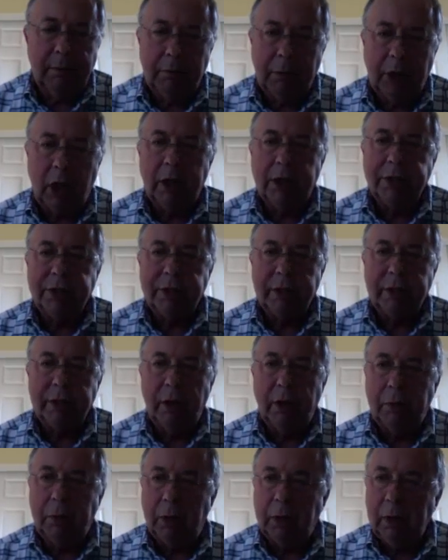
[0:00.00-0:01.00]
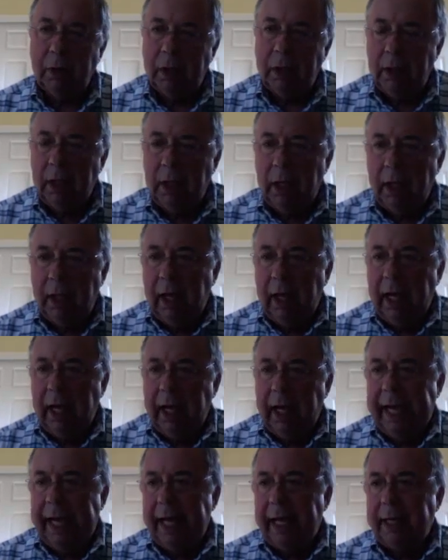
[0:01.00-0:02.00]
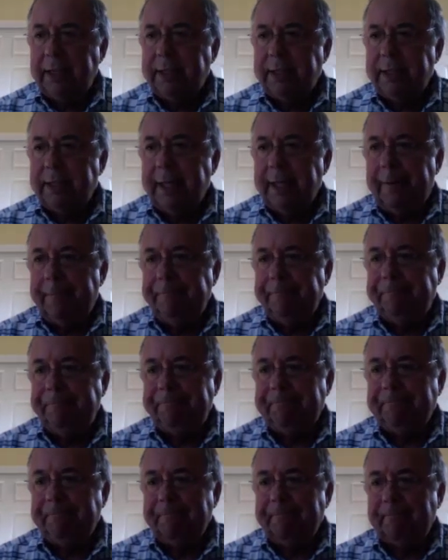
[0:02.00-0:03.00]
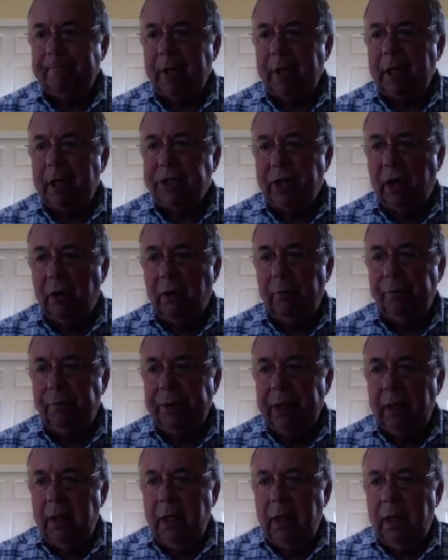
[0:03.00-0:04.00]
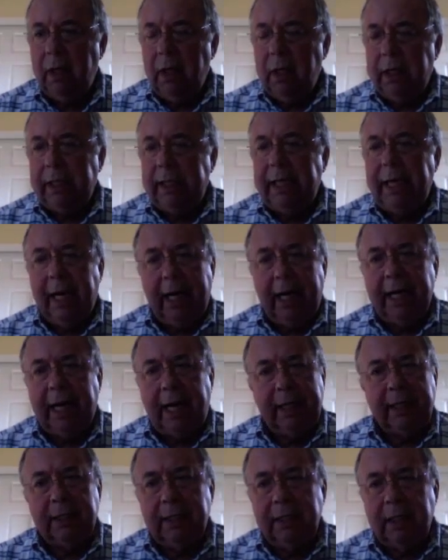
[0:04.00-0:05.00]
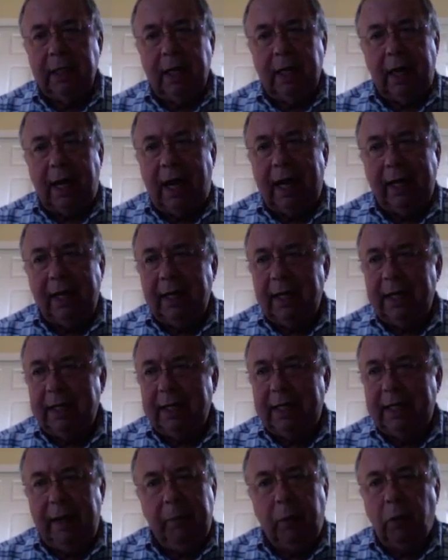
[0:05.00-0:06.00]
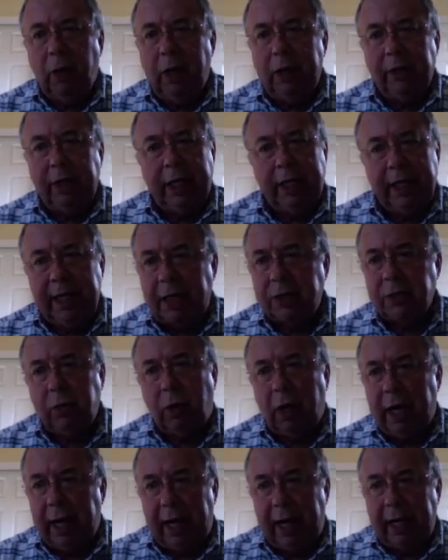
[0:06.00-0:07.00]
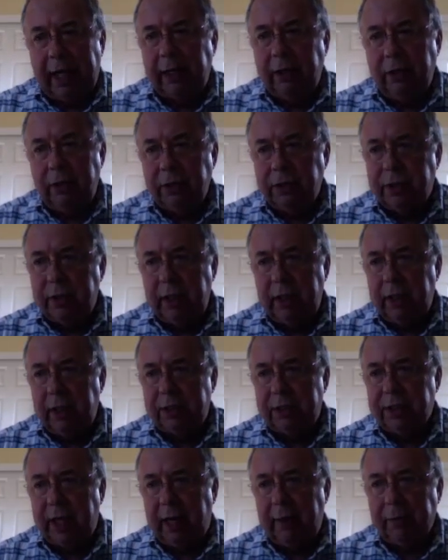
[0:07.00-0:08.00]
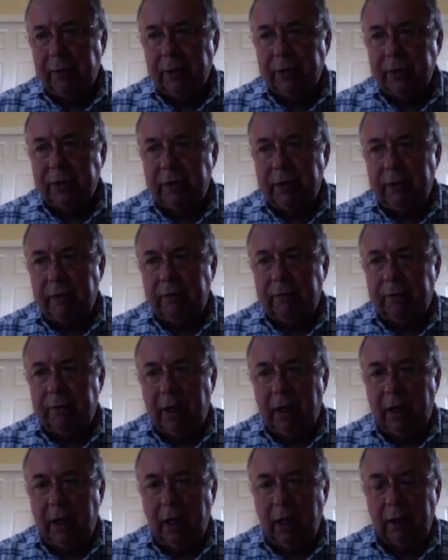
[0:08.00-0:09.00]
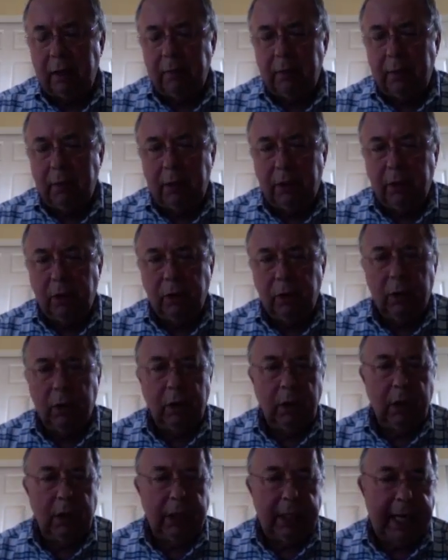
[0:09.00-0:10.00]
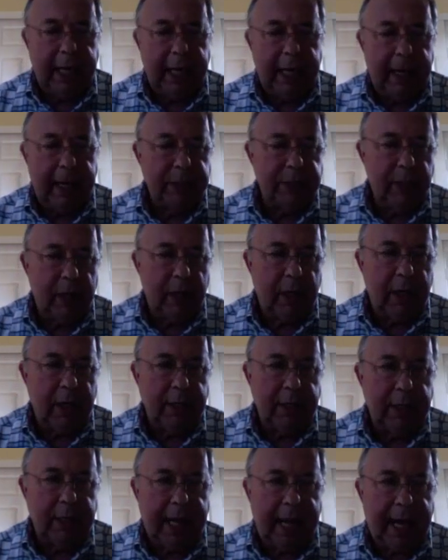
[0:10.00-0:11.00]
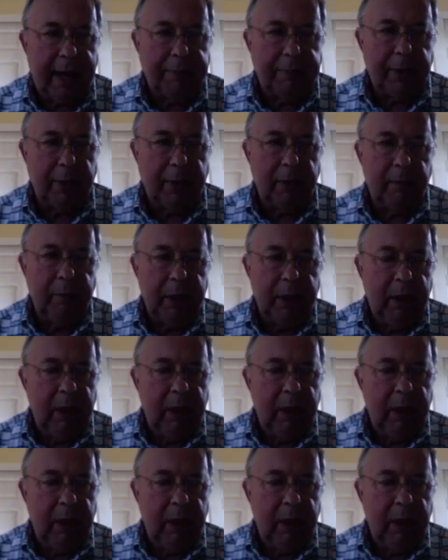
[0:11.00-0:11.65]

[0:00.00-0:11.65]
Barnes and Noble. And um, so, yeah, and I, I keep wondering, and that's why I use the examples of uh, Google and Amazon and Apple